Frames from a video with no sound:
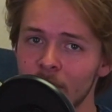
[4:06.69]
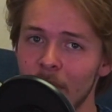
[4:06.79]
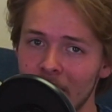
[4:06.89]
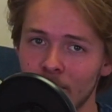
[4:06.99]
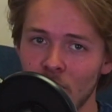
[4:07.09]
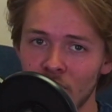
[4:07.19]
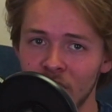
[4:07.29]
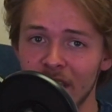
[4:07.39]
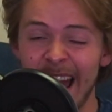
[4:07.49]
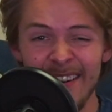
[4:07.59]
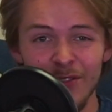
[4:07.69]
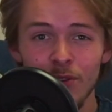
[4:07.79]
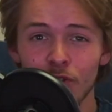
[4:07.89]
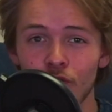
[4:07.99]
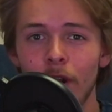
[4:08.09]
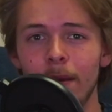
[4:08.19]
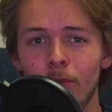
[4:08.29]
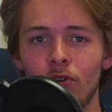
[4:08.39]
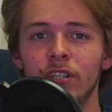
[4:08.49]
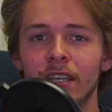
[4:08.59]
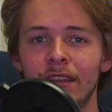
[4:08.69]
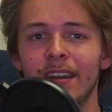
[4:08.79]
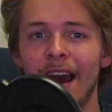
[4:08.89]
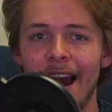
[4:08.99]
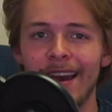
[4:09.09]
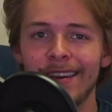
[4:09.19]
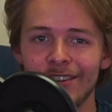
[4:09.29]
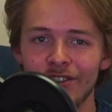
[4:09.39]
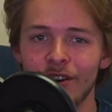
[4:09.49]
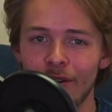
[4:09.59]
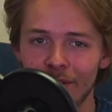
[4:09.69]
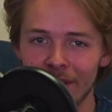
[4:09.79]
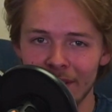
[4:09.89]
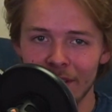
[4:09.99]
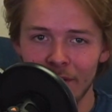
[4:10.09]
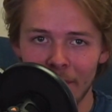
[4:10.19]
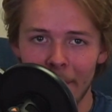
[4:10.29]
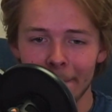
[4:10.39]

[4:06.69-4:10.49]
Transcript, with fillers: man mercy after the great mercy that I showed you?